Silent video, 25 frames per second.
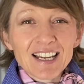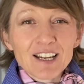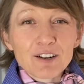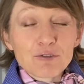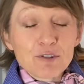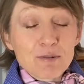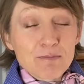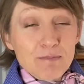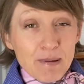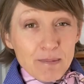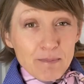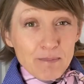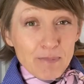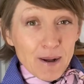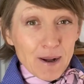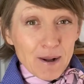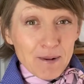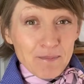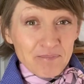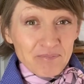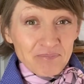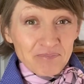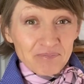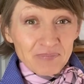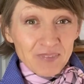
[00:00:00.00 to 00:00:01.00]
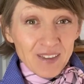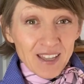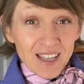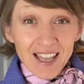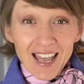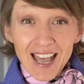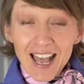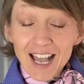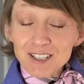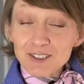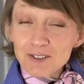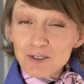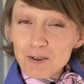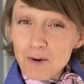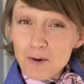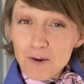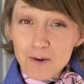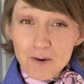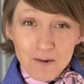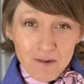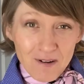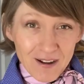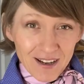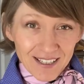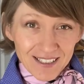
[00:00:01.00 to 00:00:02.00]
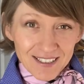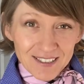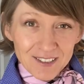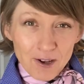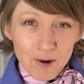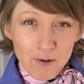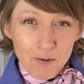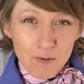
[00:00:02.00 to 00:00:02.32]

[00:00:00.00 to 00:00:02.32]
Remember, as always,